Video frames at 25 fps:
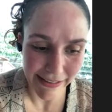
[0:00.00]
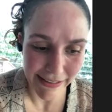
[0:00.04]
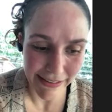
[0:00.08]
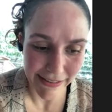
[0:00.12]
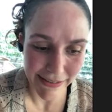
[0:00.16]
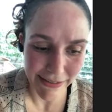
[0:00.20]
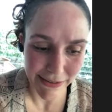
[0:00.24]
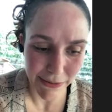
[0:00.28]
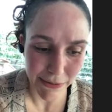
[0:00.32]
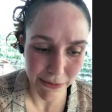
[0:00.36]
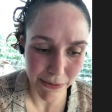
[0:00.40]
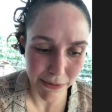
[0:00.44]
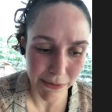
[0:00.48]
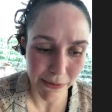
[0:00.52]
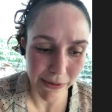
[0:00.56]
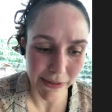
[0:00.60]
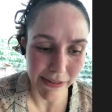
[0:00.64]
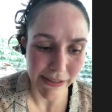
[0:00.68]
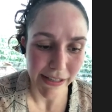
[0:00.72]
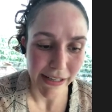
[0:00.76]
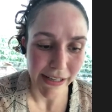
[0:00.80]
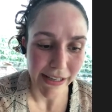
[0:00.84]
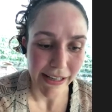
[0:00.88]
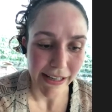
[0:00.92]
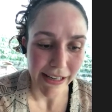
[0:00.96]
so
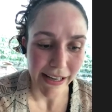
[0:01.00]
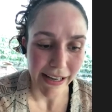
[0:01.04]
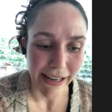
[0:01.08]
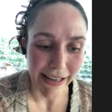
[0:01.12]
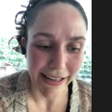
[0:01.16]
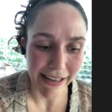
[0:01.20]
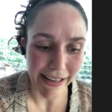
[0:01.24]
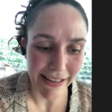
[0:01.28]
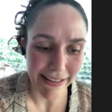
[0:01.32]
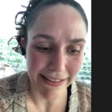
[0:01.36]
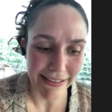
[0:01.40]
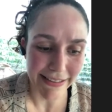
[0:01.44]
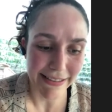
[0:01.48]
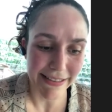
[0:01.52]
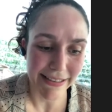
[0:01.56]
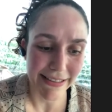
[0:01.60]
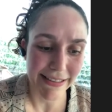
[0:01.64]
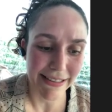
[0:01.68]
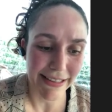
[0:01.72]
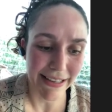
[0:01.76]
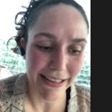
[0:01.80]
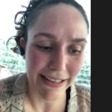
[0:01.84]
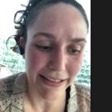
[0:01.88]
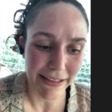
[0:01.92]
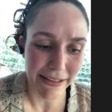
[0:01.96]
I had
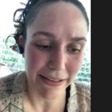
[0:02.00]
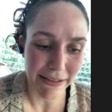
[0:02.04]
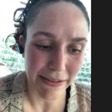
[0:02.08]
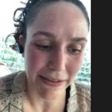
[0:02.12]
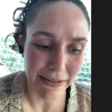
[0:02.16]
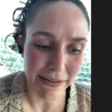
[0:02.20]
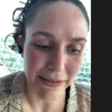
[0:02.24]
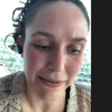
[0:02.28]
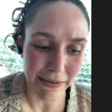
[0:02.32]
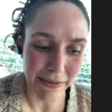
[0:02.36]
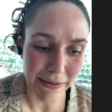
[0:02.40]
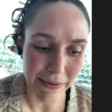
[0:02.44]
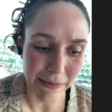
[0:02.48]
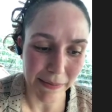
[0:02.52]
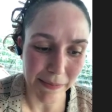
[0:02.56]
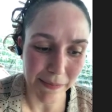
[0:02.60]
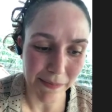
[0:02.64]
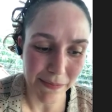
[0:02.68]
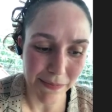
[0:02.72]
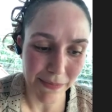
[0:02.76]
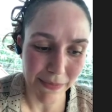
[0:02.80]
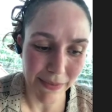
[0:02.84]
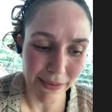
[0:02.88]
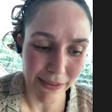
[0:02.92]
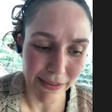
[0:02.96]
a
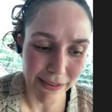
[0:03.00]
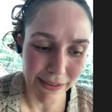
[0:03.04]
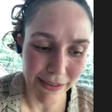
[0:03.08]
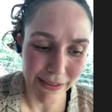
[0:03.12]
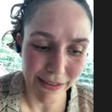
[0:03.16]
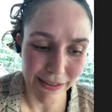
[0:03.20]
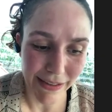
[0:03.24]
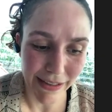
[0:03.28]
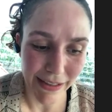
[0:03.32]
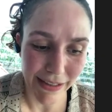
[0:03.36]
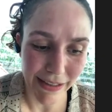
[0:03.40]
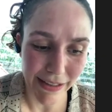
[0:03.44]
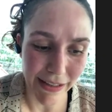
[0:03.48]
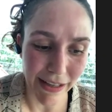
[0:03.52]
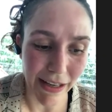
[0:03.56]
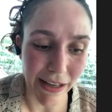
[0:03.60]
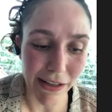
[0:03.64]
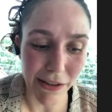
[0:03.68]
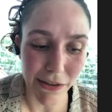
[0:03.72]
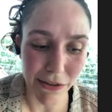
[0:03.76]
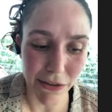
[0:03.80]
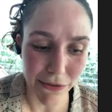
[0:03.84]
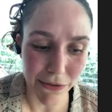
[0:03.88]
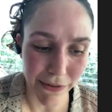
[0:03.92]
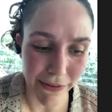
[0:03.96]

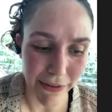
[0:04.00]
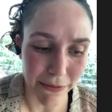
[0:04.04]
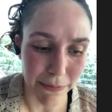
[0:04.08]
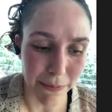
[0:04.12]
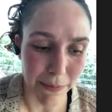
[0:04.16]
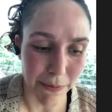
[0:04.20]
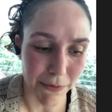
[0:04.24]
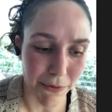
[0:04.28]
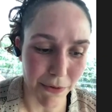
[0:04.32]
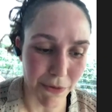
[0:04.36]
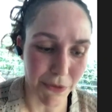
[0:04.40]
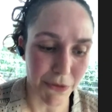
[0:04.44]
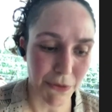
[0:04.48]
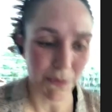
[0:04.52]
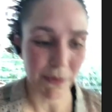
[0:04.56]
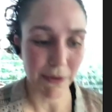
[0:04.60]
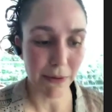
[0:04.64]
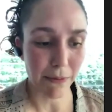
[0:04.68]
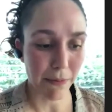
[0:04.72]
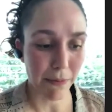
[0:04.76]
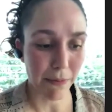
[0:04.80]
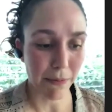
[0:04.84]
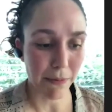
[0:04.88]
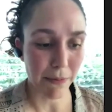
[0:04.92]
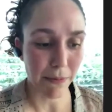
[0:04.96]
lot of help, of course, with
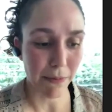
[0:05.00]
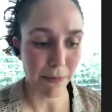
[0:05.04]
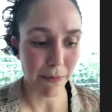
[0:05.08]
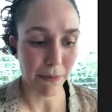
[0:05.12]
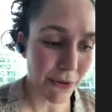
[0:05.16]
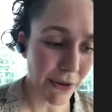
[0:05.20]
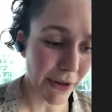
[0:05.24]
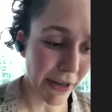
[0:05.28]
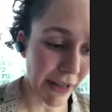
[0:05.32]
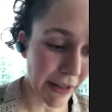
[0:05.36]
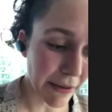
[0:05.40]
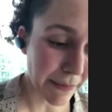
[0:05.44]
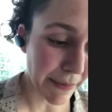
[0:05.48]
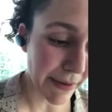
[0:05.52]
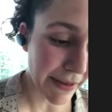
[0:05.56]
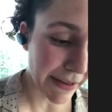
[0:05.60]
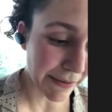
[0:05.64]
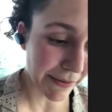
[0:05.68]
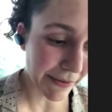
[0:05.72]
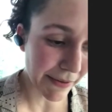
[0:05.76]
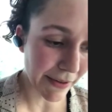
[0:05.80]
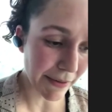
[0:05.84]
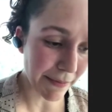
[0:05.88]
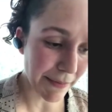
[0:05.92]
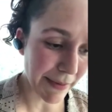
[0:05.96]
the producer
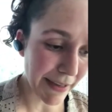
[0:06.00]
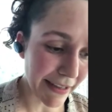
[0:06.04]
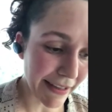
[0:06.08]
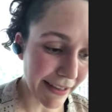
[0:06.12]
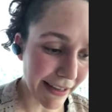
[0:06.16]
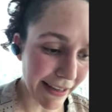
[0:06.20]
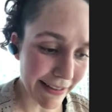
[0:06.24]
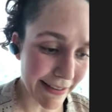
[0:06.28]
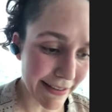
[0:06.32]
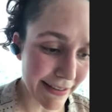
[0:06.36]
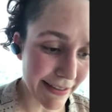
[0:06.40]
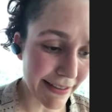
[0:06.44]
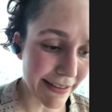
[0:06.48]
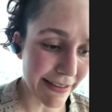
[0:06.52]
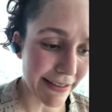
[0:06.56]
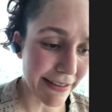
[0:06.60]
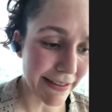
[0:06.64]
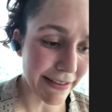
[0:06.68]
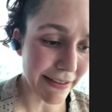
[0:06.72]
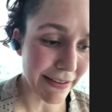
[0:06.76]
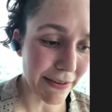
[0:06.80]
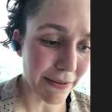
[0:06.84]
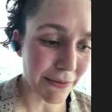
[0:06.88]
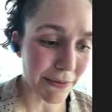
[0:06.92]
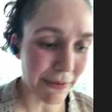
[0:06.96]
helping me get
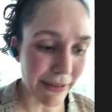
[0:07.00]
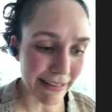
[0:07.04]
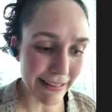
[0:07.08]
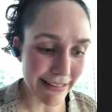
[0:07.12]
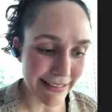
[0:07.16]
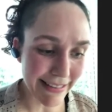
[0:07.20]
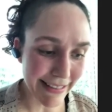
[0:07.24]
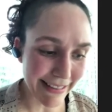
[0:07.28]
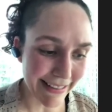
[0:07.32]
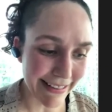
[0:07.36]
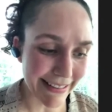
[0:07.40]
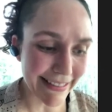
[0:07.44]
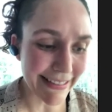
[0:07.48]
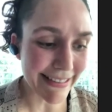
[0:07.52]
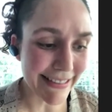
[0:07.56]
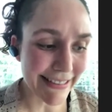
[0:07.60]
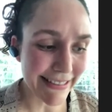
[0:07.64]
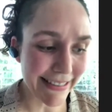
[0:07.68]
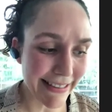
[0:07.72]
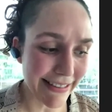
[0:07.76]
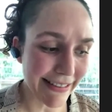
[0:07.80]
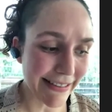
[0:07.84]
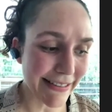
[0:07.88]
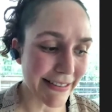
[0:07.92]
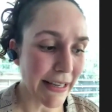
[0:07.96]
the right kids,
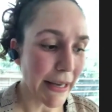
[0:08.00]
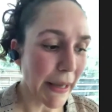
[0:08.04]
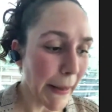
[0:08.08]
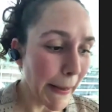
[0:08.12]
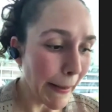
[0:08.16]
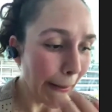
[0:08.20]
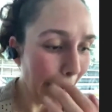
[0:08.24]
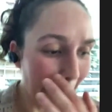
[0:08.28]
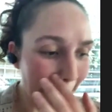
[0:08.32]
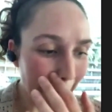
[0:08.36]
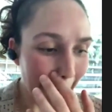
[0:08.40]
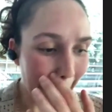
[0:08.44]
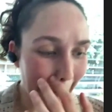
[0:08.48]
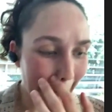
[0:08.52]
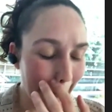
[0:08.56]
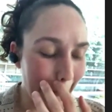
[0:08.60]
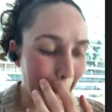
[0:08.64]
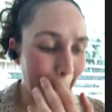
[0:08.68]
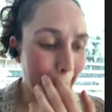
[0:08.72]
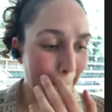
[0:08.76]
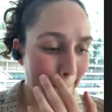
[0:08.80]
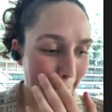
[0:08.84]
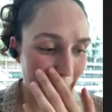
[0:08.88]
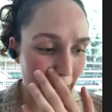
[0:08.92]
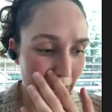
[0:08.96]
and
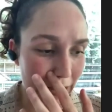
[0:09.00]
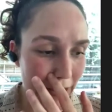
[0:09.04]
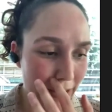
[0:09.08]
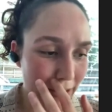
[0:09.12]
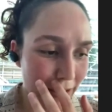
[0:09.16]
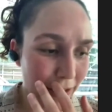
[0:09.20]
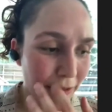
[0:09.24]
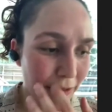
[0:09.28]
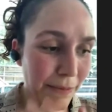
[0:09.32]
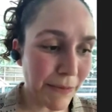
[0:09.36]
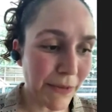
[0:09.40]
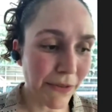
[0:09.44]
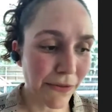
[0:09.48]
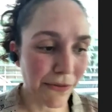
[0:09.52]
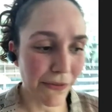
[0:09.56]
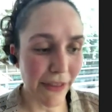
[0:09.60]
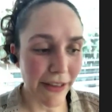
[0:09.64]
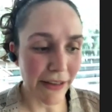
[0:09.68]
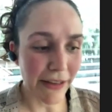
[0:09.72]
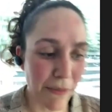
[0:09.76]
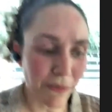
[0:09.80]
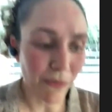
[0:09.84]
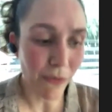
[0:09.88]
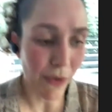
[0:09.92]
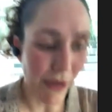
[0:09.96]
some of
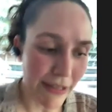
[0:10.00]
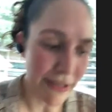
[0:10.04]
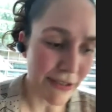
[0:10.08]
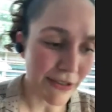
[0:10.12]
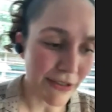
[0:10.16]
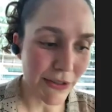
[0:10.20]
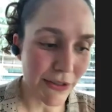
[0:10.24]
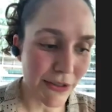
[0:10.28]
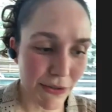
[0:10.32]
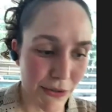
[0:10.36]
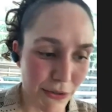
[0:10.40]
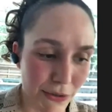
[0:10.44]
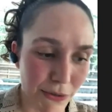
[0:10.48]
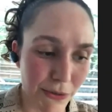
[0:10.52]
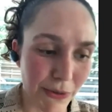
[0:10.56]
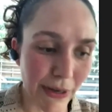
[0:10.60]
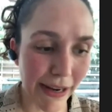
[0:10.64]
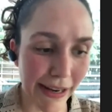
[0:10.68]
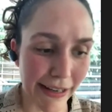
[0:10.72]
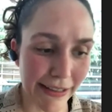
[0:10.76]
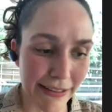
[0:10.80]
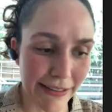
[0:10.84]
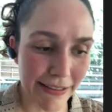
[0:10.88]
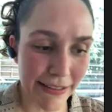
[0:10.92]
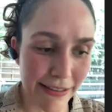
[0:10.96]
them went to
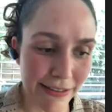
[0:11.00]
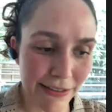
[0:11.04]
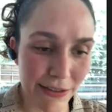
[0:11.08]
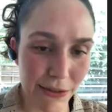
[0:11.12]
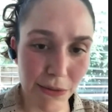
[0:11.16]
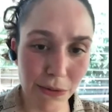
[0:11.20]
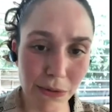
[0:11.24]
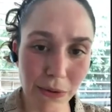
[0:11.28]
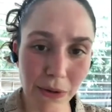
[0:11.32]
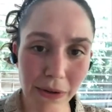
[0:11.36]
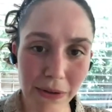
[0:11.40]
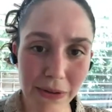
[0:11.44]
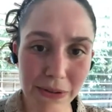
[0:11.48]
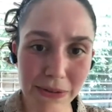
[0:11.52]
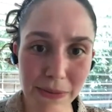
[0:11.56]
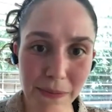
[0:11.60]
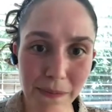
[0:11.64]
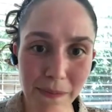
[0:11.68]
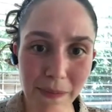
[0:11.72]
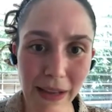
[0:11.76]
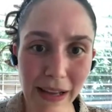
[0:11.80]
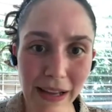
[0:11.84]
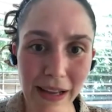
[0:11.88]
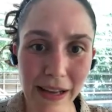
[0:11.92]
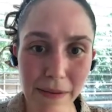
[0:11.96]
acting schools,
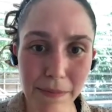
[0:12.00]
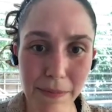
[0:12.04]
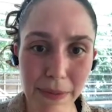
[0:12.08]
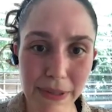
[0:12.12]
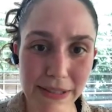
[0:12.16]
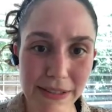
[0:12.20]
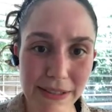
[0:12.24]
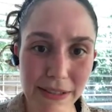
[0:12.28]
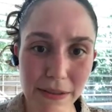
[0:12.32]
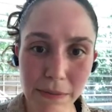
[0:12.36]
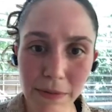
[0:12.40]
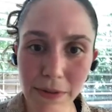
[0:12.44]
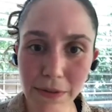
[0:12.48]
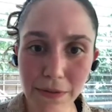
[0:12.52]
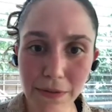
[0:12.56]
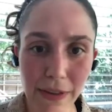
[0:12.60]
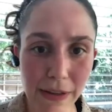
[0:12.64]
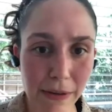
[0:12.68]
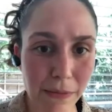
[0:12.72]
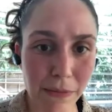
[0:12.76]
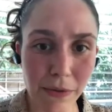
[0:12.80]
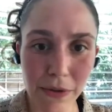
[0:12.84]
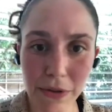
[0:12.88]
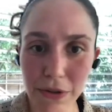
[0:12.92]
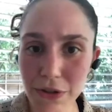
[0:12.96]
but some of
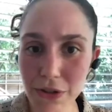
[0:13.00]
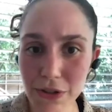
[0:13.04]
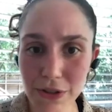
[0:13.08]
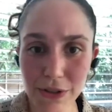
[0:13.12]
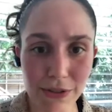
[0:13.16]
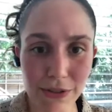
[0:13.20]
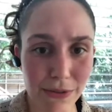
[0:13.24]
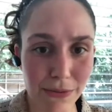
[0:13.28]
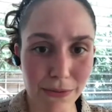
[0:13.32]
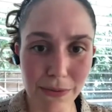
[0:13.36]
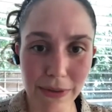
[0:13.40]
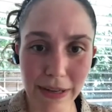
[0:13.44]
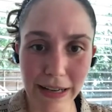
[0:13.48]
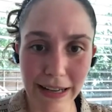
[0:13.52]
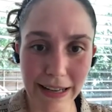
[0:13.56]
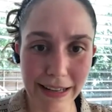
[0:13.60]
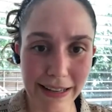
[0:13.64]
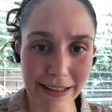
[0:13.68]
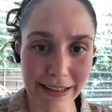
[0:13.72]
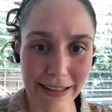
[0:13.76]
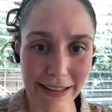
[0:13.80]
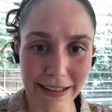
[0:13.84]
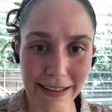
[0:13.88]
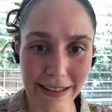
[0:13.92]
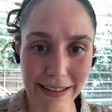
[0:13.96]
them were just
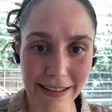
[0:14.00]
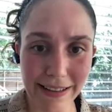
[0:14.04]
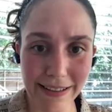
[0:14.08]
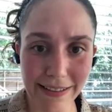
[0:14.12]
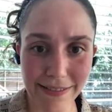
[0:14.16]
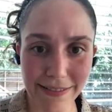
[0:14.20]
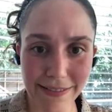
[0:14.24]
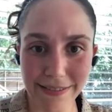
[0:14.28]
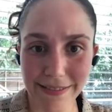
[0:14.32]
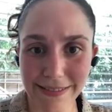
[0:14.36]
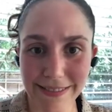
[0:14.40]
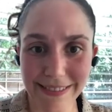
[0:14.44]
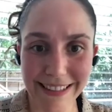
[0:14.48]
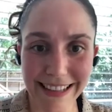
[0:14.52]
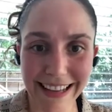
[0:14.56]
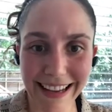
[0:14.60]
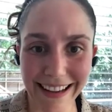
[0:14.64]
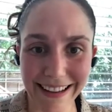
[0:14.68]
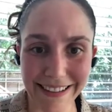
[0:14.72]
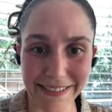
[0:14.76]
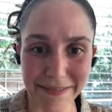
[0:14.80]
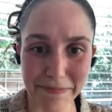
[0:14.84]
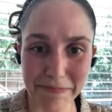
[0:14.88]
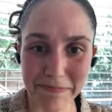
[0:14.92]
really, yeah,